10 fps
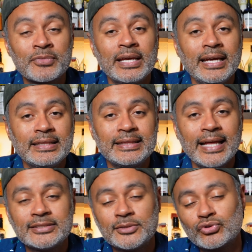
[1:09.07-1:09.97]
hit
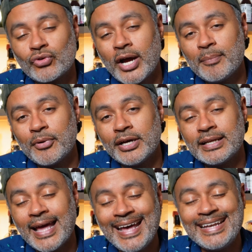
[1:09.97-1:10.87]
that subscribe button
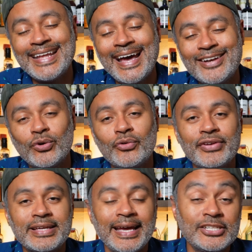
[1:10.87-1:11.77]
and that
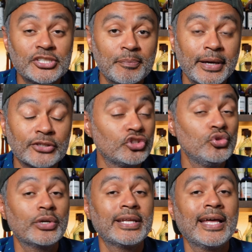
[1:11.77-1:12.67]
notification bell so you
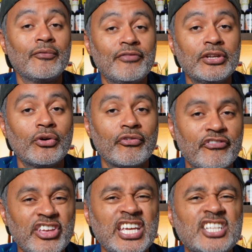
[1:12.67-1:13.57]
can help Vino
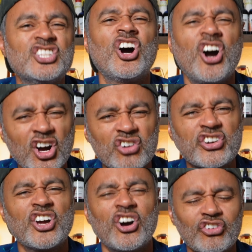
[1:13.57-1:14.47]
feed the
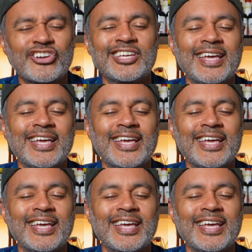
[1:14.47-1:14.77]
hungry